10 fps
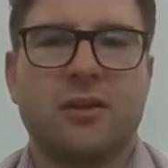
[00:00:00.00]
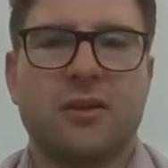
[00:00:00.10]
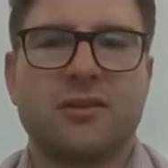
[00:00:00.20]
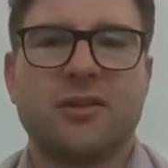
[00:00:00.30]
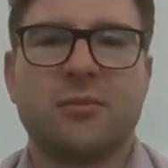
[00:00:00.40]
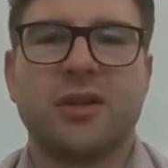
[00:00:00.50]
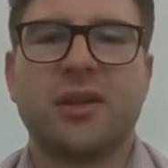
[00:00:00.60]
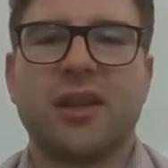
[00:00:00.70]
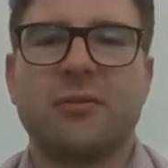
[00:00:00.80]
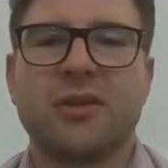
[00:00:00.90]

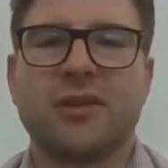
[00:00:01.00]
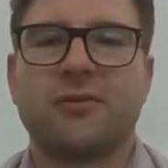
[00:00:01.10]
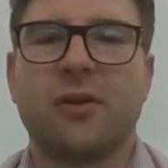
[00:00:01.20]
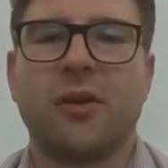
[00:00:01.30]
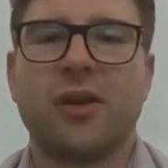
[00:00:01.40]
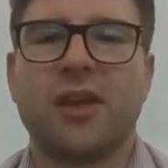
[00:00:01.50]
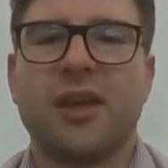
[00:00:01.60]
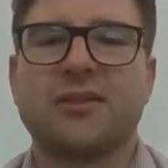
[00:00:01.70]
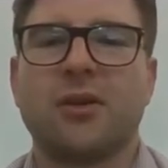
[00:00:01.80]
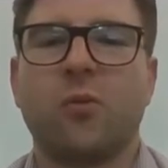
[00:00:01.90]
Similarly with this photo
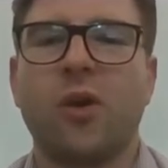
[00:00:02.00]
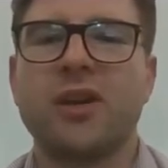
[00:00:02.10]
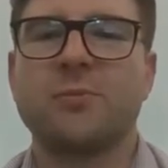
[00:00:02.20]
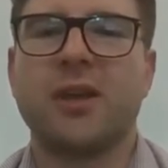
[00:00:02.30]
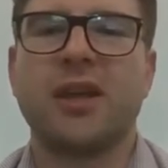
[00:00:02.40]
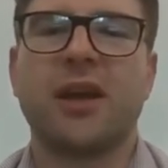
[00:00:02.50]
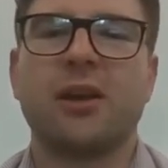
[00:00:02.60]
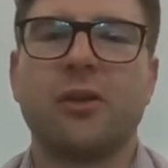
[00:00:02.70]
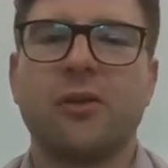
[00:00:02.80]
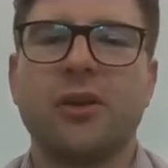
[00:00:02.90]
here. So what is being
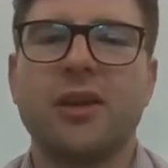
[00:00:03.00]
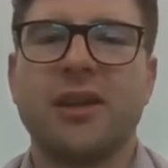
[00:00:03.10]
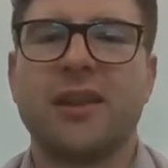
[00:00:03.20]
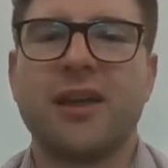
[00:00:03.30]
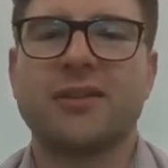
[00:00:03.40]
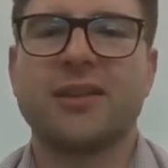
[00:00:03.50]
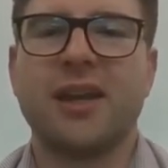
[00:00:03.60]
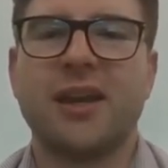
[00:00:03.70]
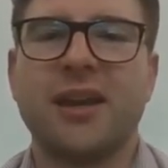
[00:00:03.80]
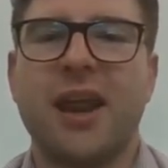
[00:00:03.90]
included in that
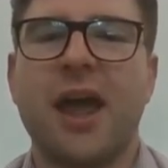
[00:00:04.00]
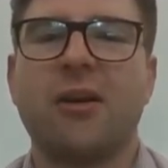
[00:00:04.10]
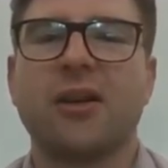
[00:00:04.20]
scene and how